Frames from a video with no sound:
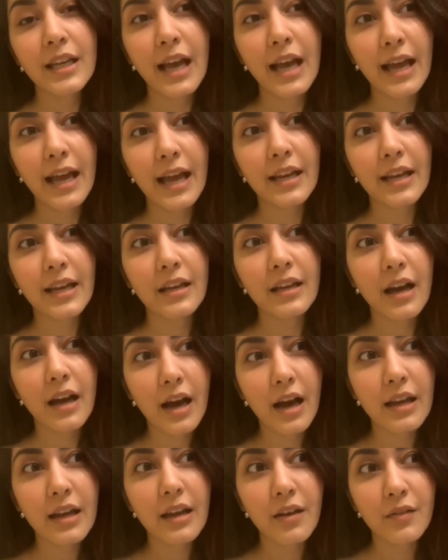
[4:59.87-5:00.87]
And
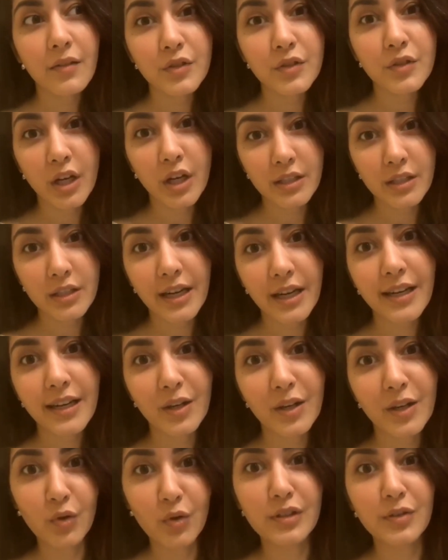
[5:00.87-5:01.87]
I love Shutter
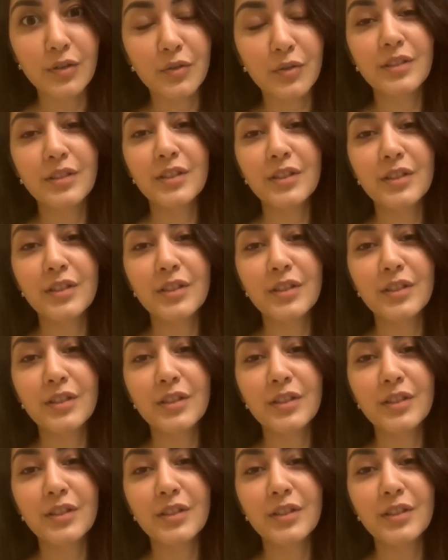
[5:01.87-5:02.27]
Island also.